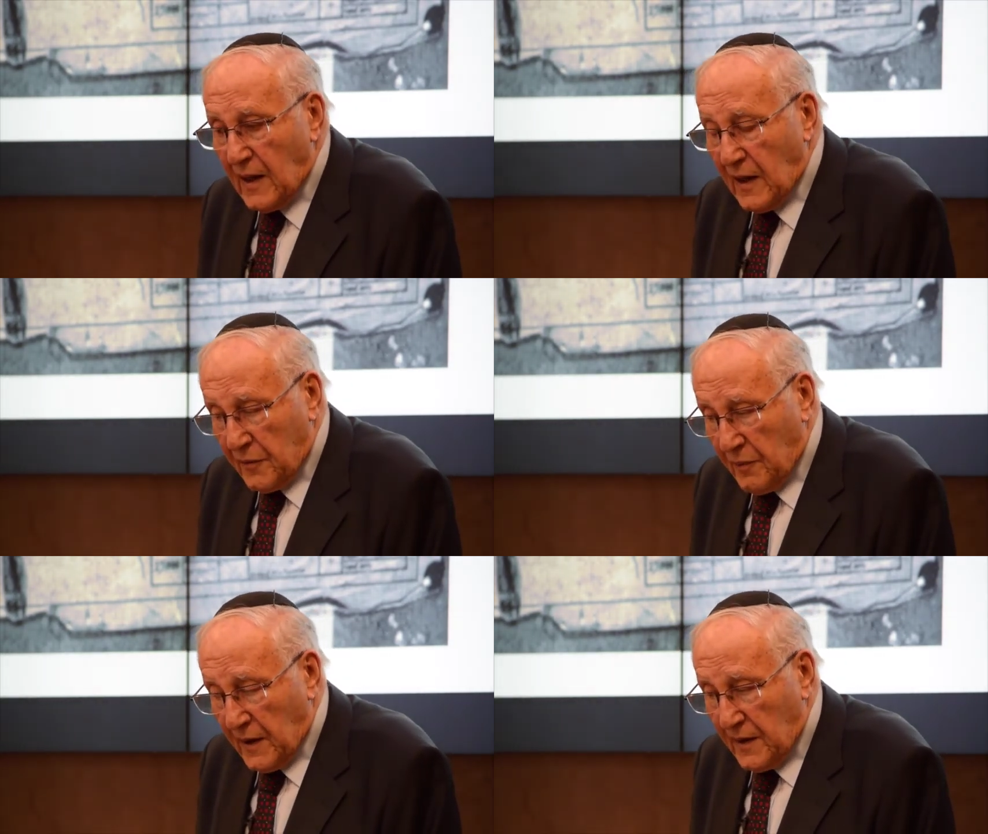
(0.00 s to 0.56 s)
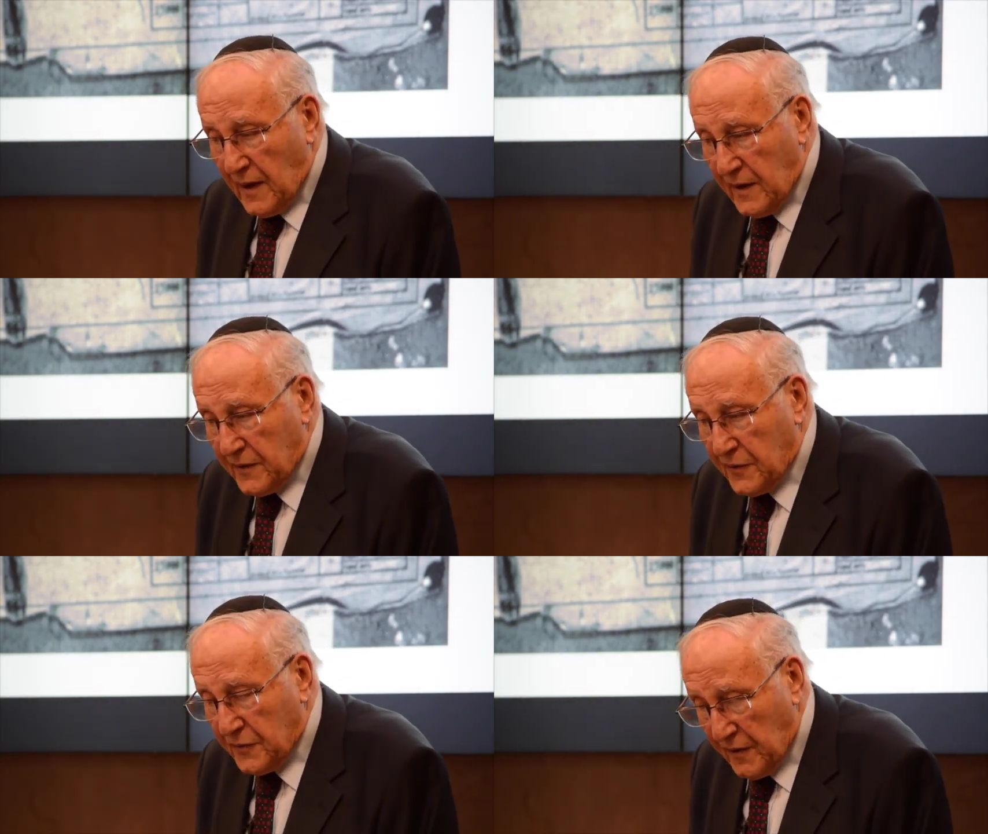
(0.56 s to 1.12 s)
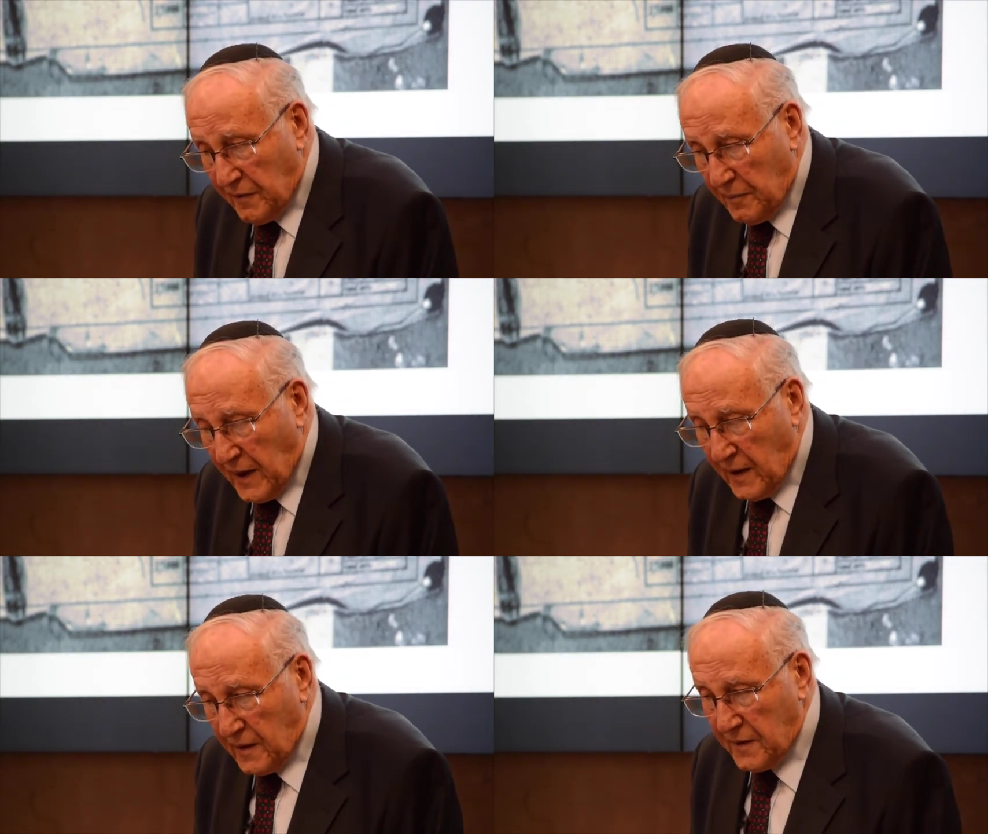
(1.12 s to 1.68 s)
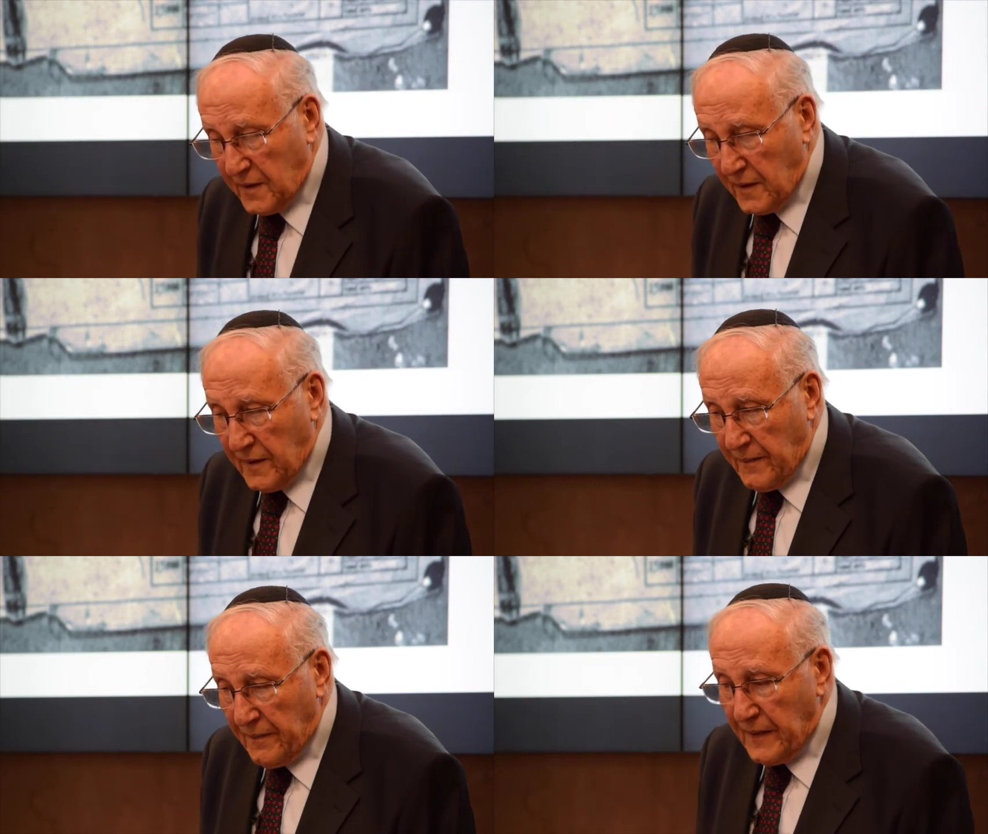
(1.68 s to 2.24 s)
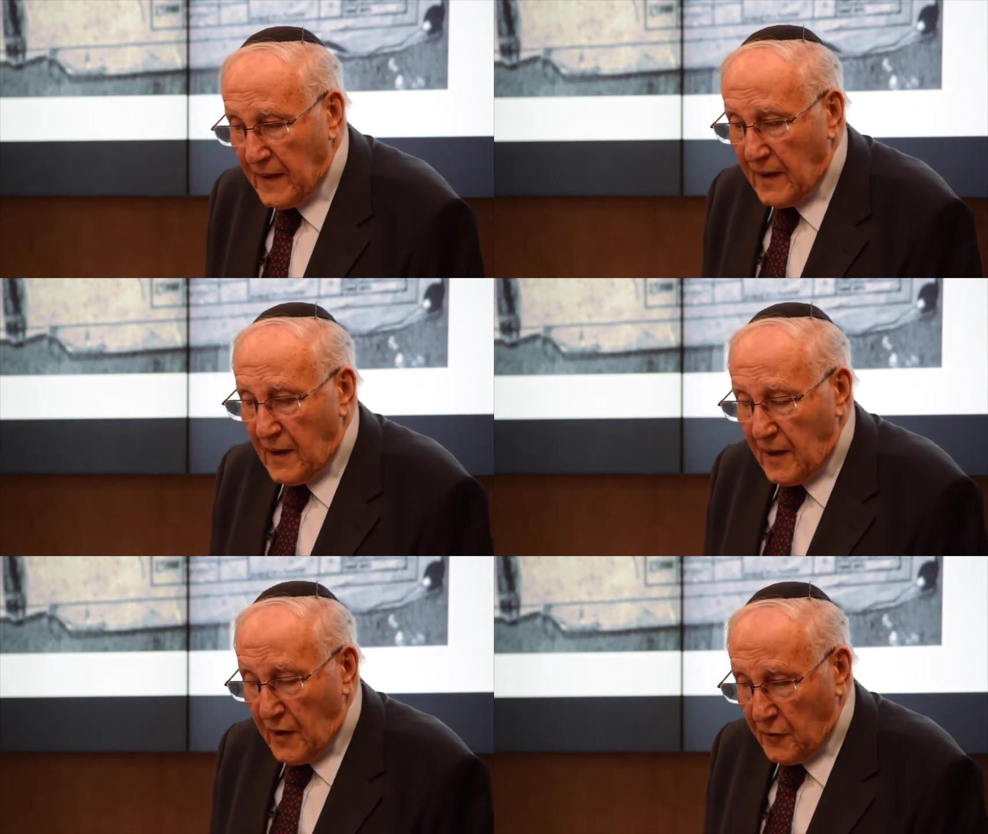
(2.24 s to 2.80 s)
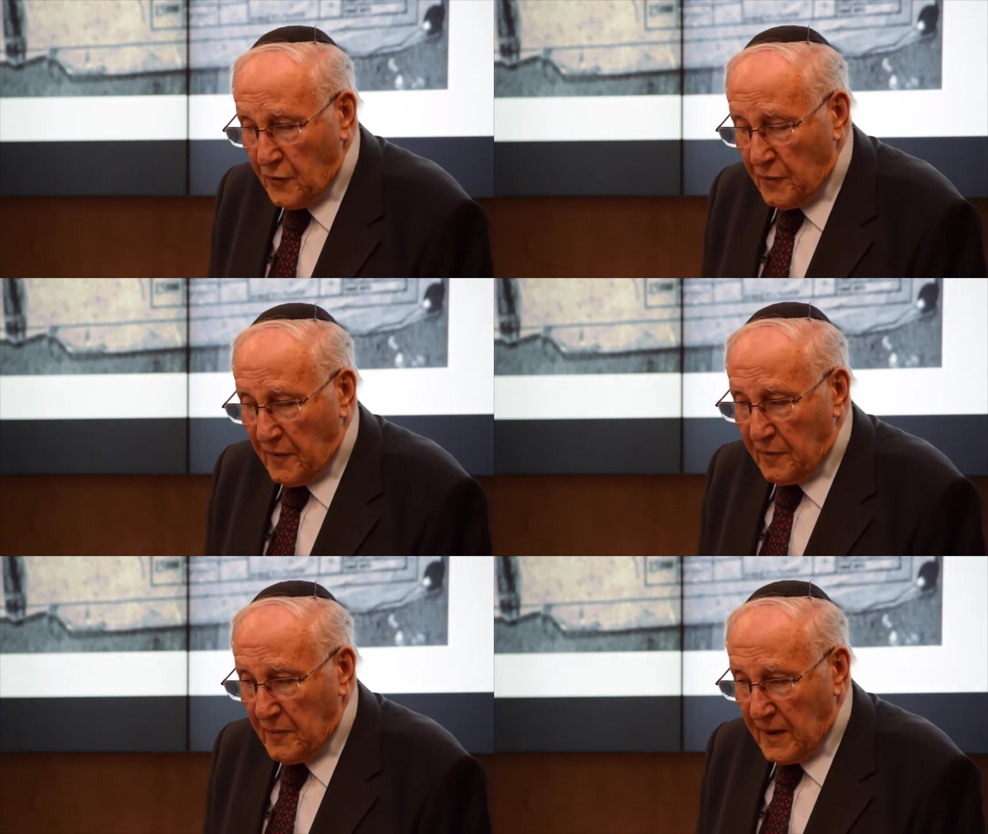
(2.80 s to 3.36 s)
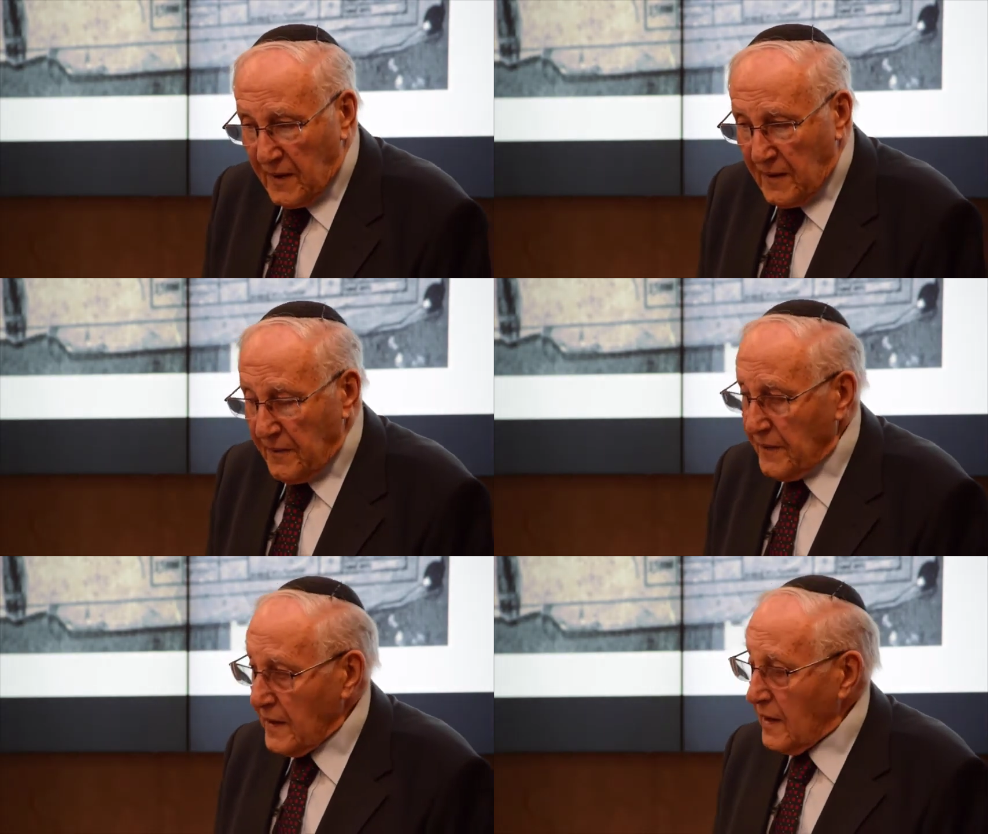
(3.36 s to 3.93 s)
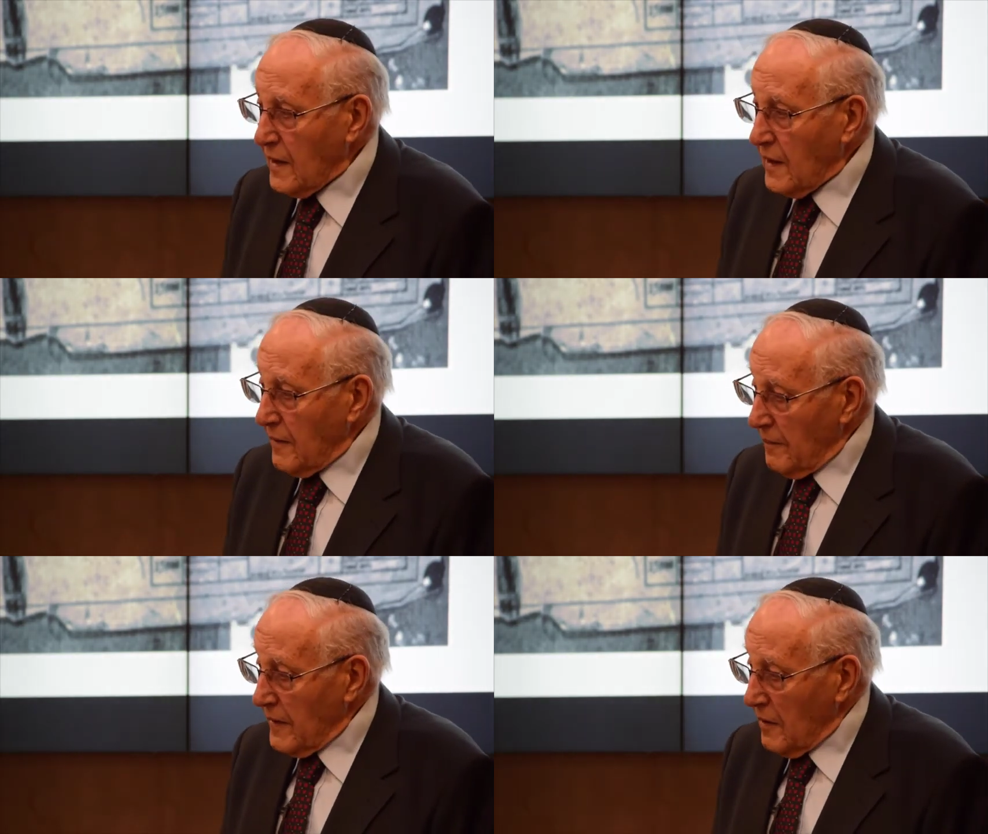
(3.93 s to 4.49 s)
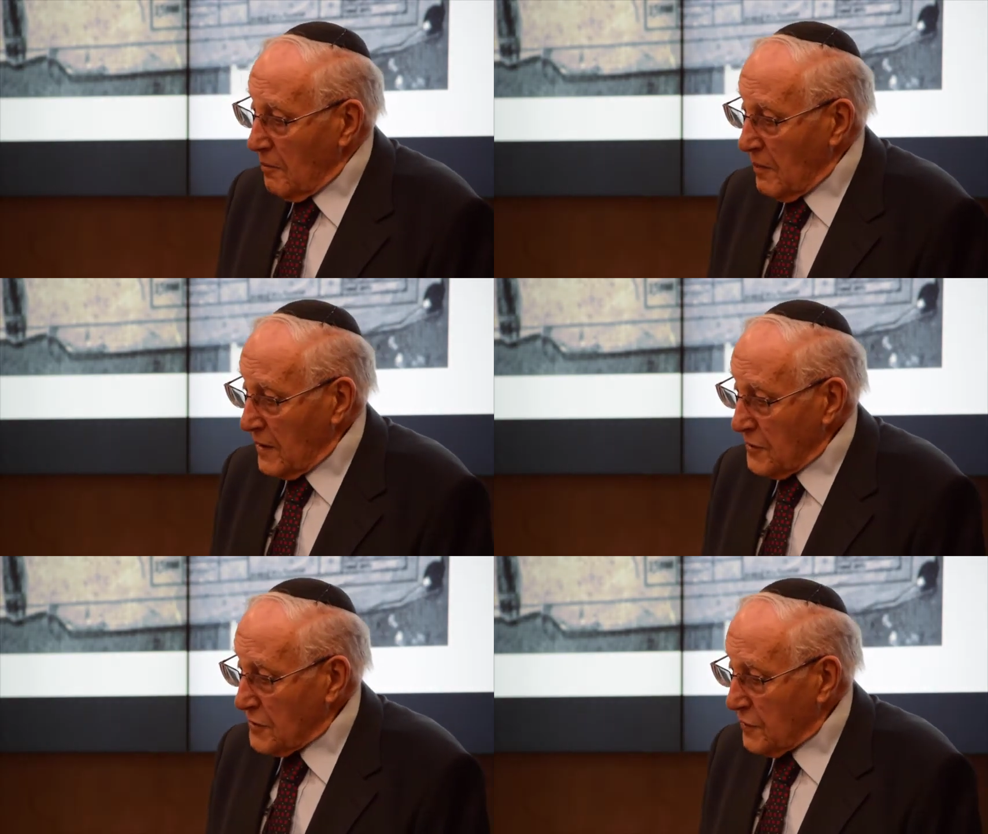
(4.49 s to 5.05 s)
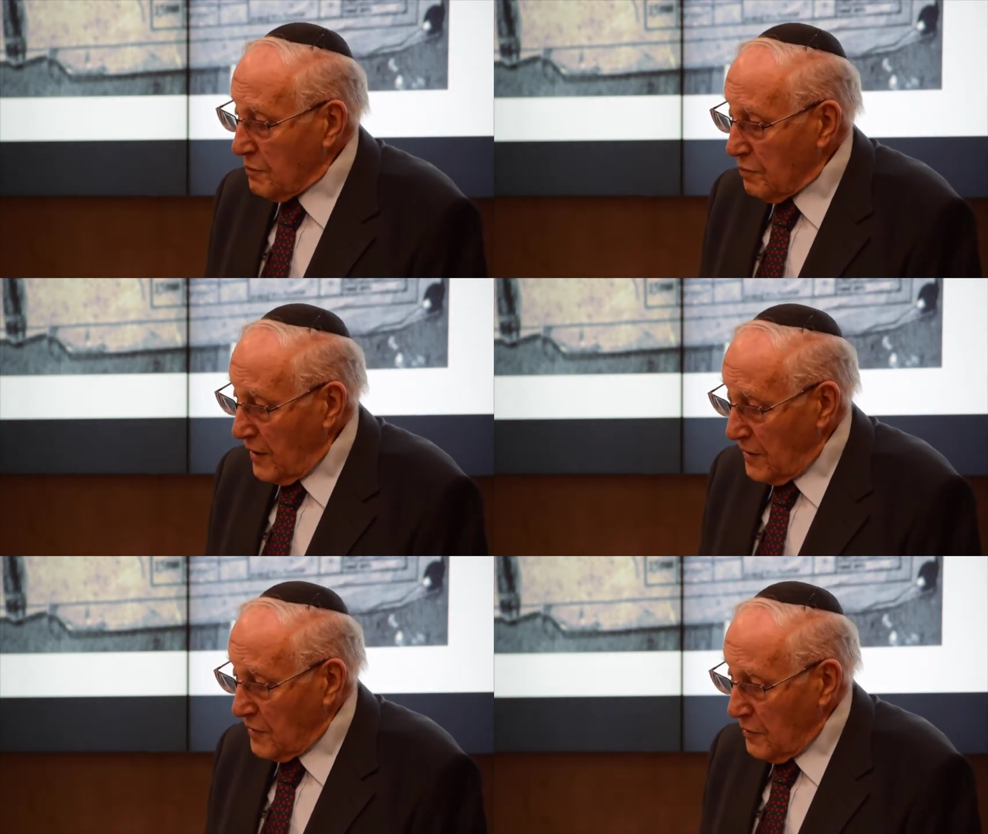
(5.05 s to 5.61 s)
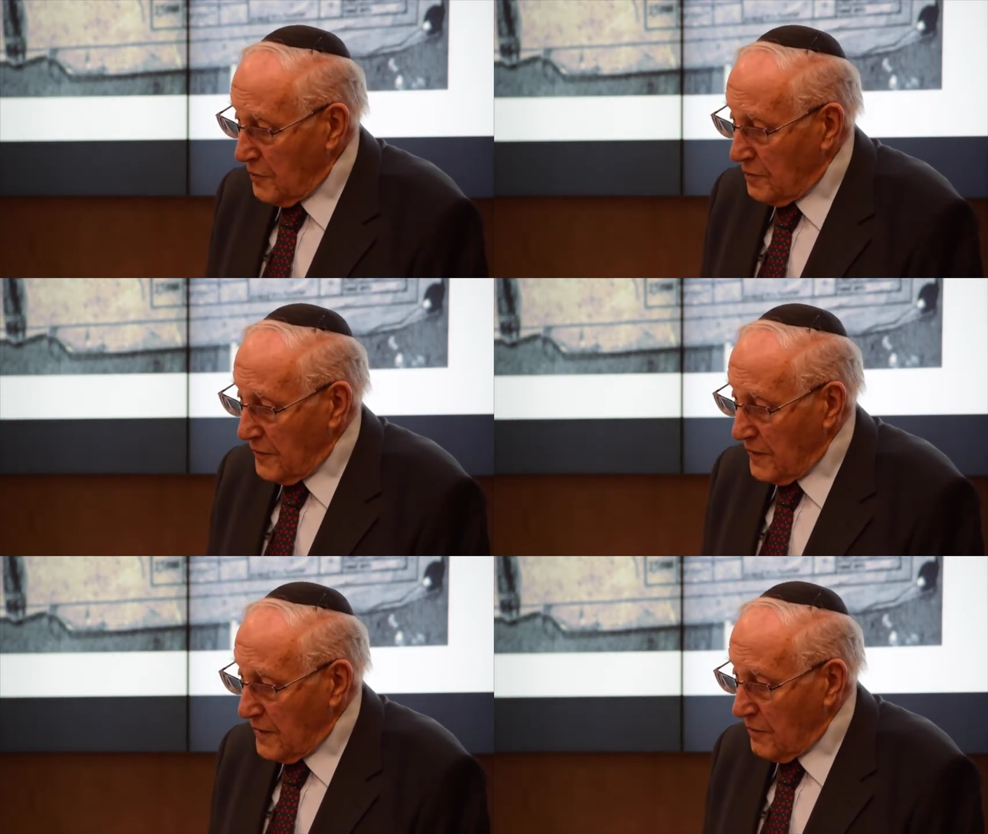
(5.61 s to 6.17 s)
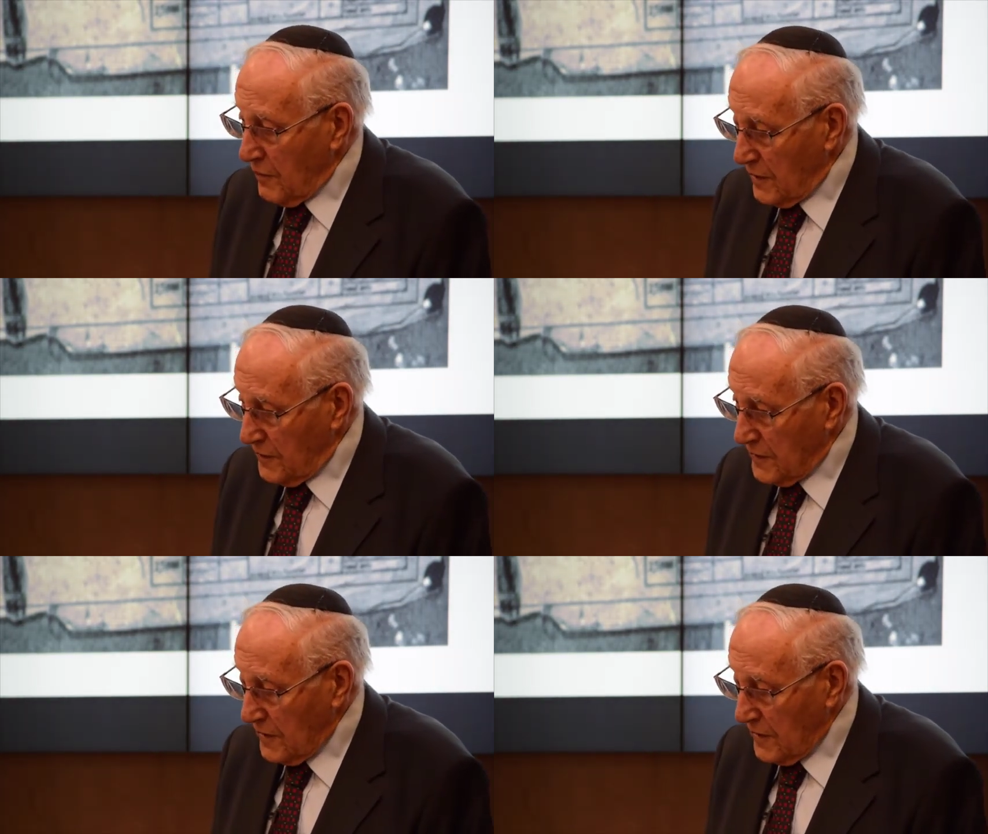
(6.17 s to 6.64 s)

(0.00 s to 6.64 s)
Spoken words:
And one night, driven by hunger, a group of men managed to break open one of